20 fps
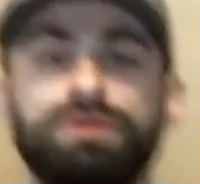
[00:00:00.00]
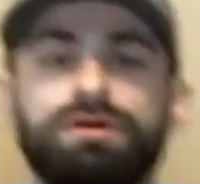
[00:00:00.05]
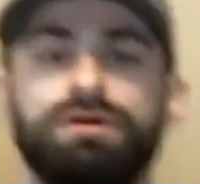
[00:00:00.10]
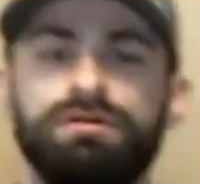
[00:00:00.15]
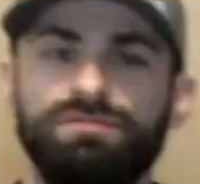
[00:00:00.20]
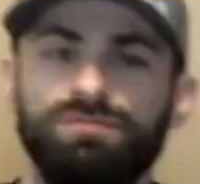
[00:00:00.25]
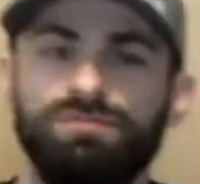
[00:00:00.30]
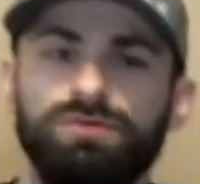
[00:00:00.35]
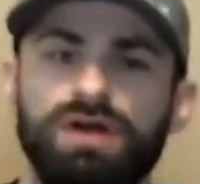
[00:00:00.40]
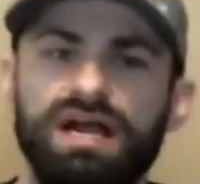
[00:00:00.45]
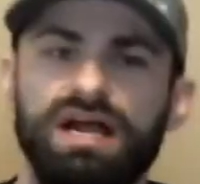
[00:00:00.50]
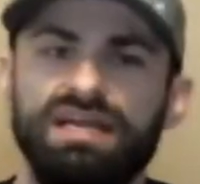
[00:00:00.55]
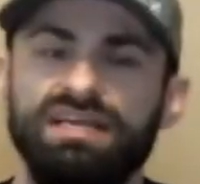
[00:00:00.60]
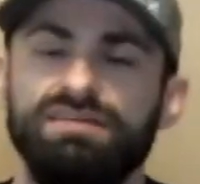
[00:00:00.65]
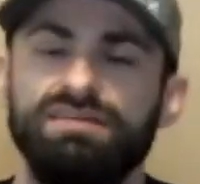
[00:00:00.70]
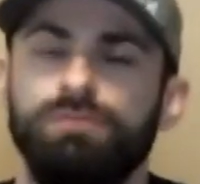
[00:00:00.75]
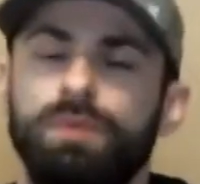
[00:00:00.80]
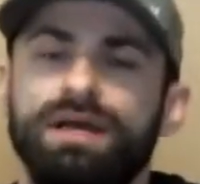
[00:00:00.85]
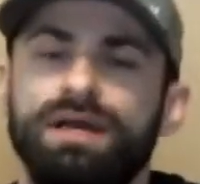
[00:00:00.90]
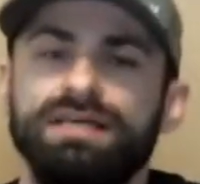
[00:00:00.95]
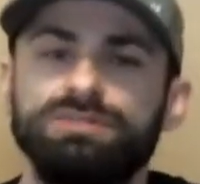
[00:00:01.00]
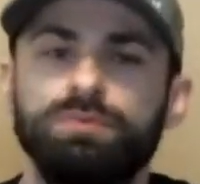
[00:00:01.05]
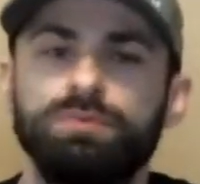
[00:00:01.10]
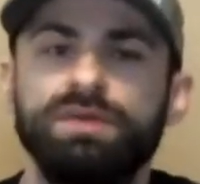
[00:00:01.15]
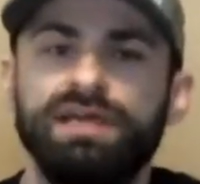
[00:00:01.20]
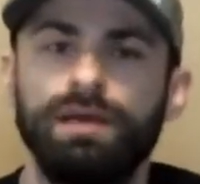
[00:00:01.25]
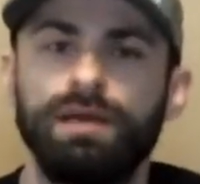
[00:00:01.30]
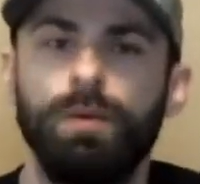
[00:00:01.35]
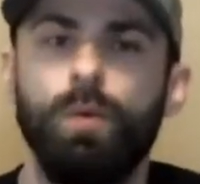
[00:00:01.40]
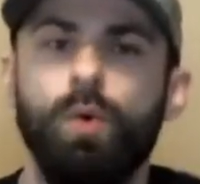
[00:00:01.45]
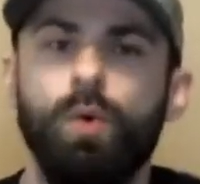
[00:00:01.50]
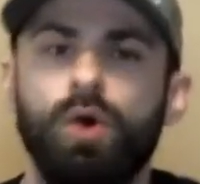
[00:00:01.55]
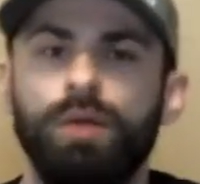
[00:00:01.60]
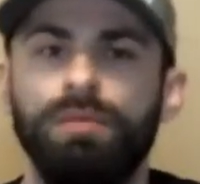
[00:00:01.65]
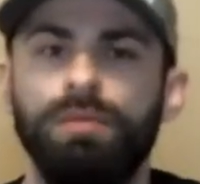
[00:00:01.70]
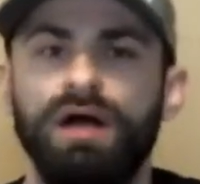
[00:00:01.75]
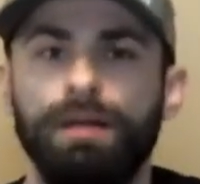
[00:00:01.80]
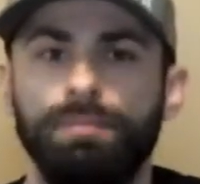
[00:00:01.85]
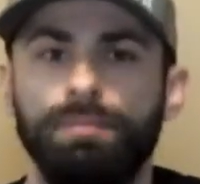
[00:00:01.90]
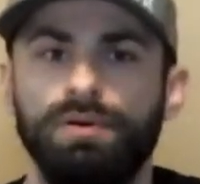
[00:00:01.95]
are a variety of ways we can
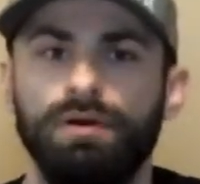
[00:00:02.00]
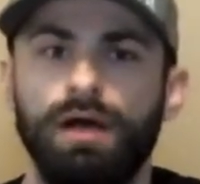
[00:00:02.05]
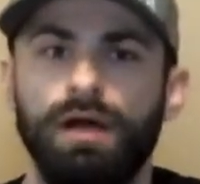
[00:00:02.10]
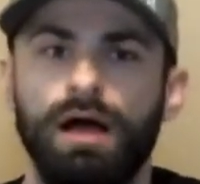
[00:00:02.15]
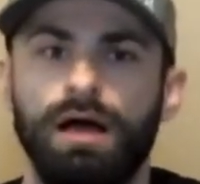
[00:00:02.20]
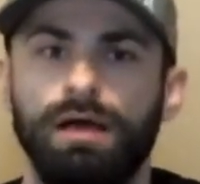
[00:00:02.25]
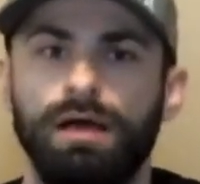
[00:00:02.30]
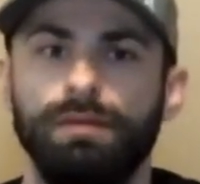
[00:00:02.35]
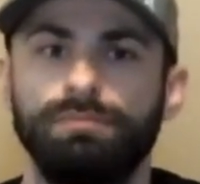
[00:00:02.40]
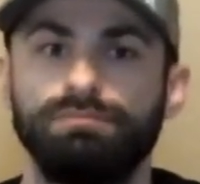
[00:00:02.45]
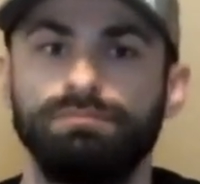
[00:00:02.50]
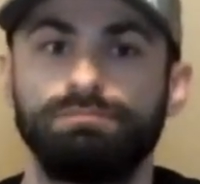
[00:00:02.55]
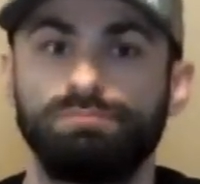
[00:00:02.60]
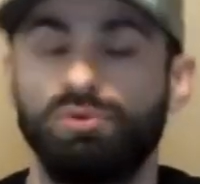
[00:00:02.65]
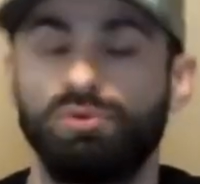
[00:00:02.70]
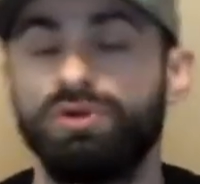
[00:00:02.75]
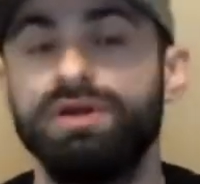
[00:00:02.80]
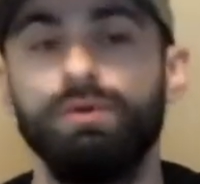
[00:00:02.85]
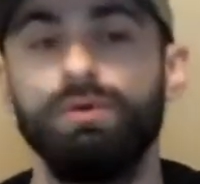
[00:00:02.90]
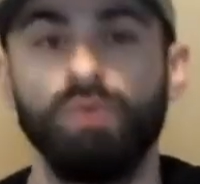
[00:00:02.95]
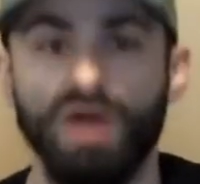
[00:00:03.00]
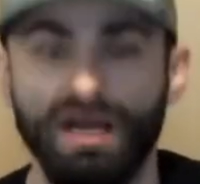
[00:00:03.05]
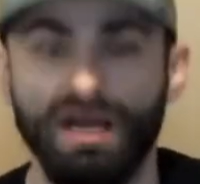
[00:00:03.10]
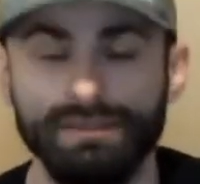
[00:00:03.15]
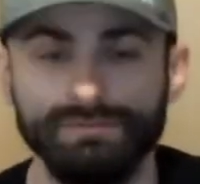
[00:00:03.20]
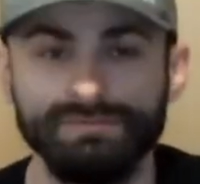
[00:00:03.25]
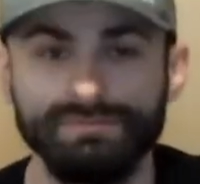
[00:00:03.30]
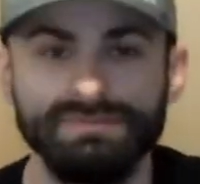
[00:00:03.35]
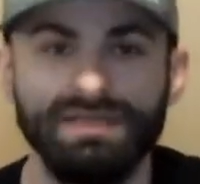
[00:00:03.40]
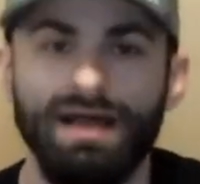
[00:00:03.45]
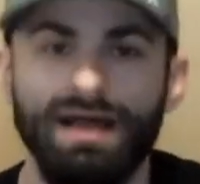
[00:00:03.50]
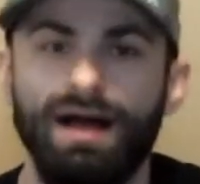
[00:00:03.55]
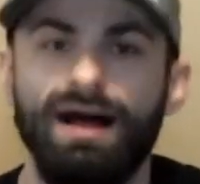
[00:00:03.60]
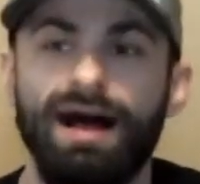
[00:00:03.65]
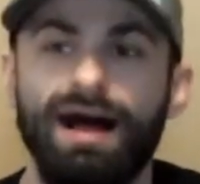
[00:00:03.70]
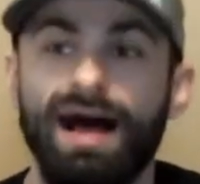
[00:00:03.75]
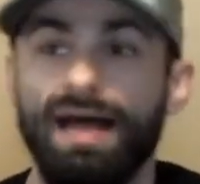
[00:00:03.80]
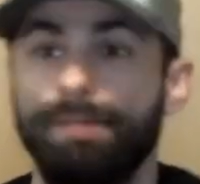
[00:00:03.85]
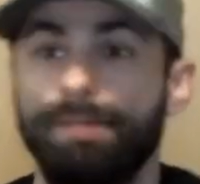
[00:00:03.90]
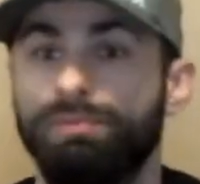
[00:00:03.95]
warm up pre-run.
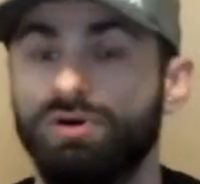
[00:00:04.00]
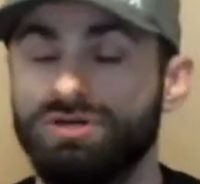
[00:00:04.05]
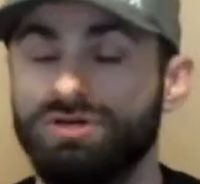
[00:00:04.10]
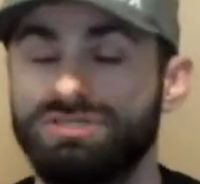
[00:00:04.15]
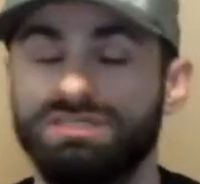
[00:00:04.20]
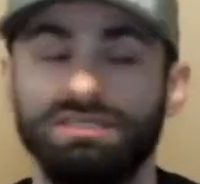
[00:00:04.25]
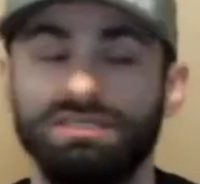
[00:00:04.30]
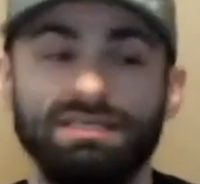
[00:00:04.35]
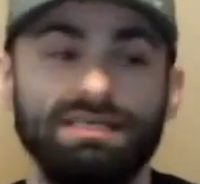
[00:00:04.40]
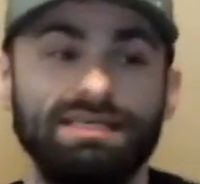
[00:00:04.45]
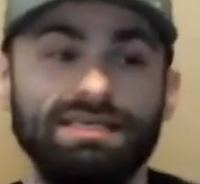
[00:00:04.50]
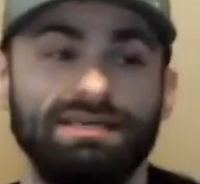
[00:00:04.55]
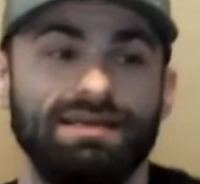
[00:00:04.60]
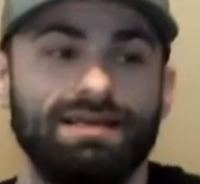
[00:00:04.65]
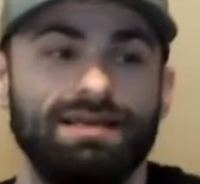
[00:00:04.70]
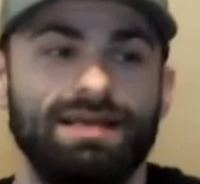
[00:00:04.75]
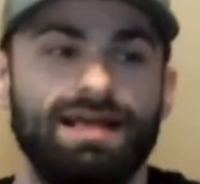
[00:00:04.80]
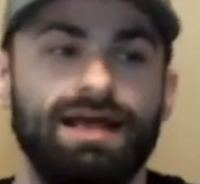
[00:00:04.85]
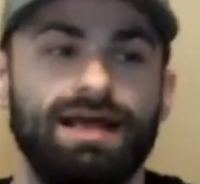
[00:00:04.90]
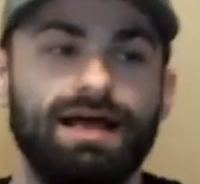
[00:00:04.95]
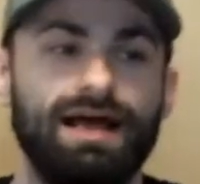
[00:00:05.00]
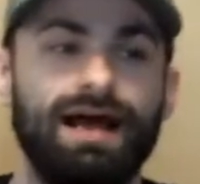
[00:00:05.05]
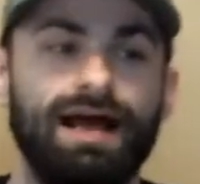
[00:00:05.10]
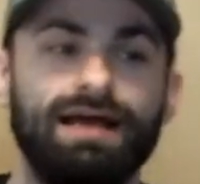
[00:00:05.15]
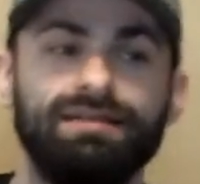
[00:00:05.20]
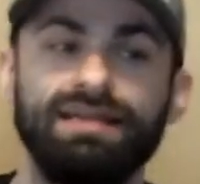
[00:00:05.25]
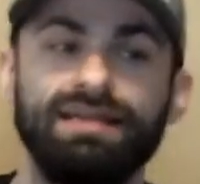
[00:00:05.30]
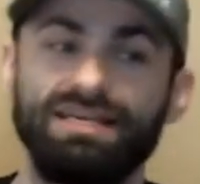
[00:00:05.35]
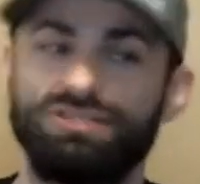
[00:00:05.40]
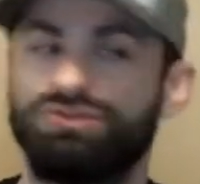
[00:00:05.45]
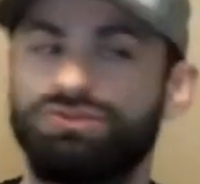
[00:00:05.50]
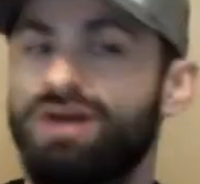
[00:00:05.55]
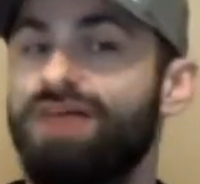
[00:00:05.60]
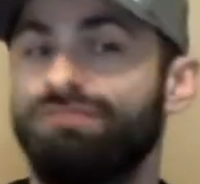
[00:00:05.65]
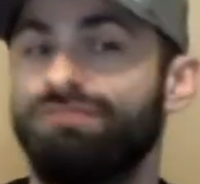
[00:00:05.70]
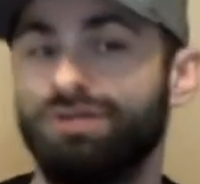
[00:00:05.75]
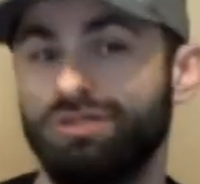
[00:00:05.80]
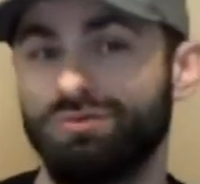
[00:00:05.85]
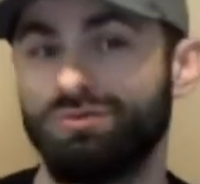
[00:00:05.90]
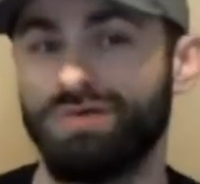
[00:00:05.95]
I like
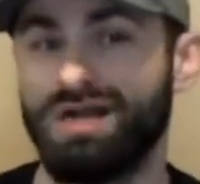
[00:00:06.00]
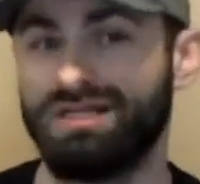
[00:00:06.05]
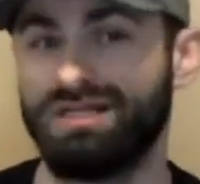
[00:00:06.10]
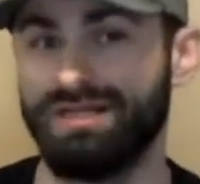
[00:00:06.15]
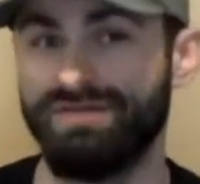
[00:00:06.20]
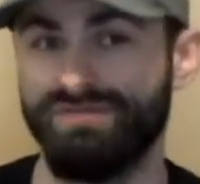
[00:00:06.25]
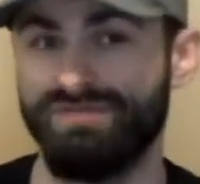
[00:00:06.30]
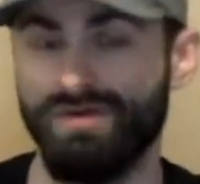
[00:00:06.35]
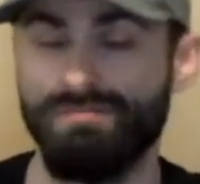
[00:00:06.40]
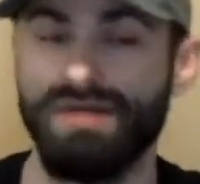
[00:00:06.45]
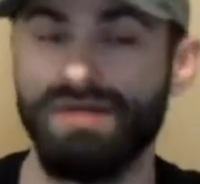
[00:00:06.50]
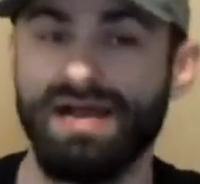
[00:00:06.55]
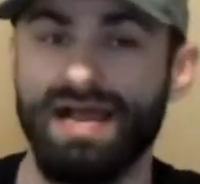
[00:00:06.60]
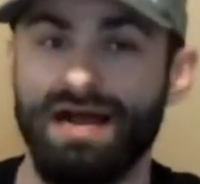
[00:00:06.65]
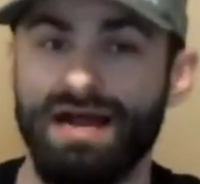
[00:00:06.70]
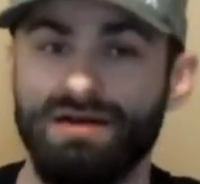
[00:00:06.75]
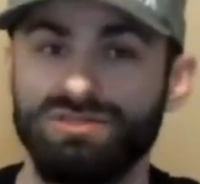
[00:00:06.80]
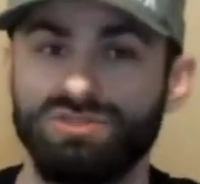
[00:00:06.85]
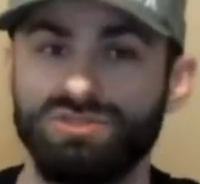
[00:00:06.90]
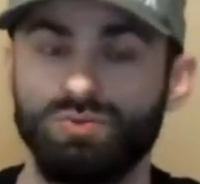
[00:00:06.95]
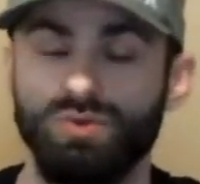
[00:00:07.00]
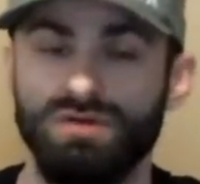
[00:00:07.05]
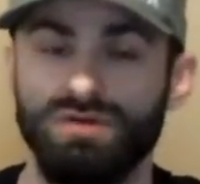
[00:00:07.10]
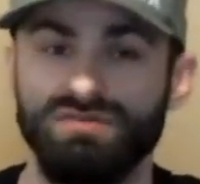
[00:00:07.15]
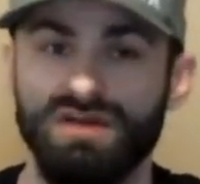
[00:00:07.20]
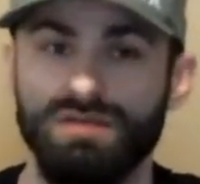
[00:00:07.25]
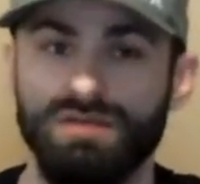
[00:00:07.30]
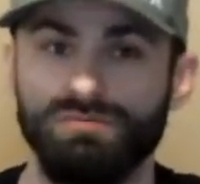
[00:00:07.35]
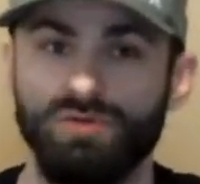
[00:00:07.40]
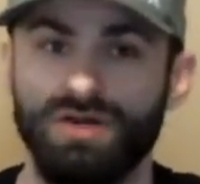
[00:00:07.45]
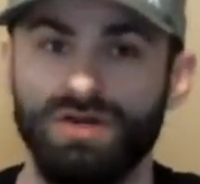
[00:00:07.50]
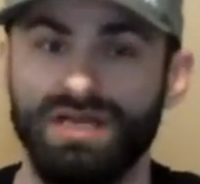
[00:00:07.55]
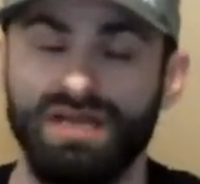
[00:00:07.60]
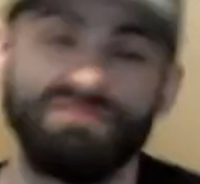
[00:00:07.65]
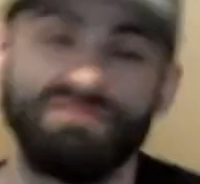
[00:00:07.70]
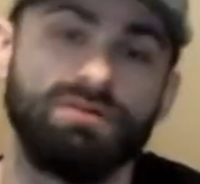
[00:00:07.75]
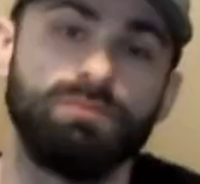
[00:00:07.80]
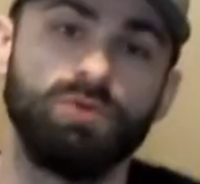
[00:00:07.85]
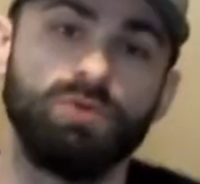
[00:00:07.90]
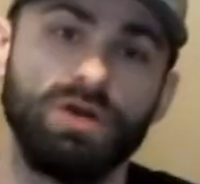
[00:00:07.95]
traveling directly from my house to wherever I'm running
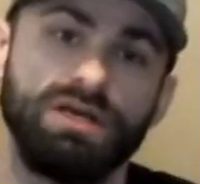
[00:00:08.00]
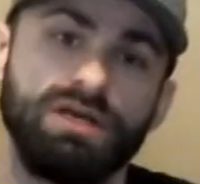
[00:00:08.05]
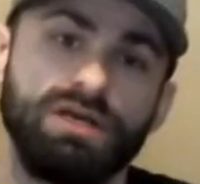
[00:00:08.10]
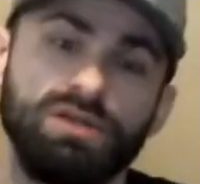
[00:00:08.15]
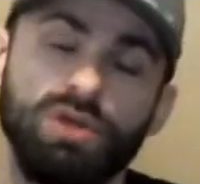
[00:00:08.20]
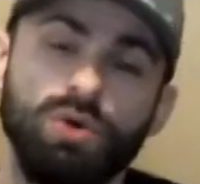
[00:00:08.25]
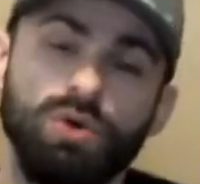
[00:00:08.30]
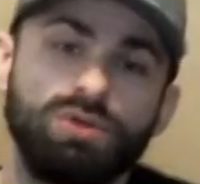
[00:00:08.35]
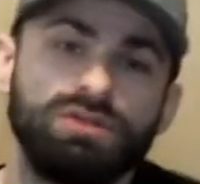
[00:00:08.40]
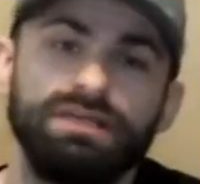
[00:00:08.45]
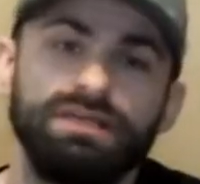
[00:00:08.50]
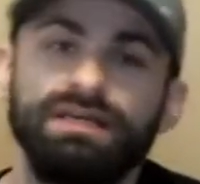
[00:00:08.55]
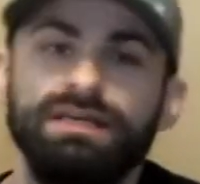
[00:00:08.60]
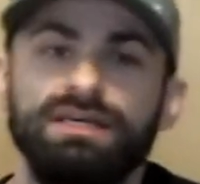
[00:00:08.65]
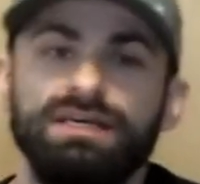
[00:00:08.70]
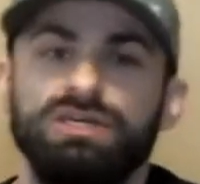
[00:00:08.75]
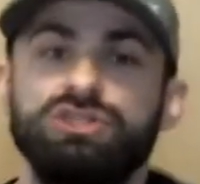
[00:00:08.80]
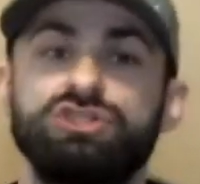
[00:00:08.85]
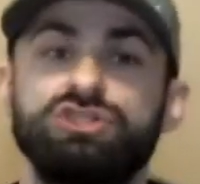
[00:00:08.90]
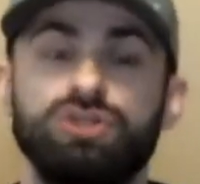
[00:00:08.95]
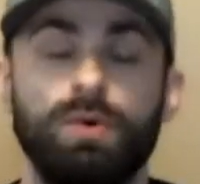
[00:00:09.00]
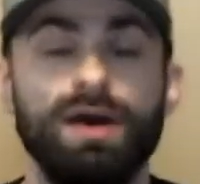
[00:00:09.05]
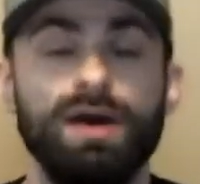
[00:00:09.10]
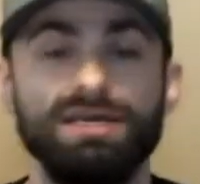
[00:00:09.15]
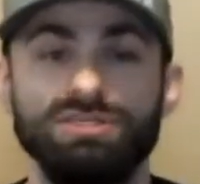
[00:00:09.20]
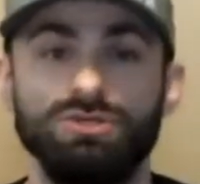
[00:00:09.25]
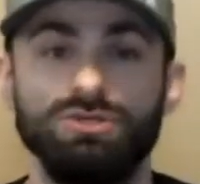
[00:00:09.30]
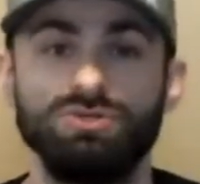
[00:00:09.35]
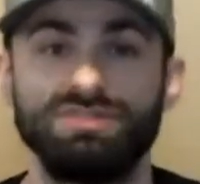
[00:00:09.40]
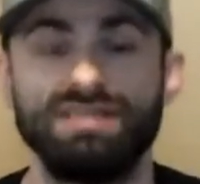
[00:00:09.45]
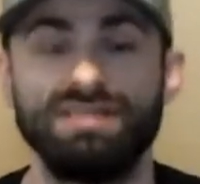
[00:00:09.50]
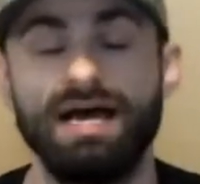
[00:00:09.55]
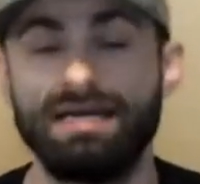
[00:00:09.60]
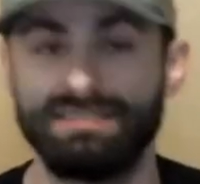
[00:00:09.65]
if I'm running locally. So I use that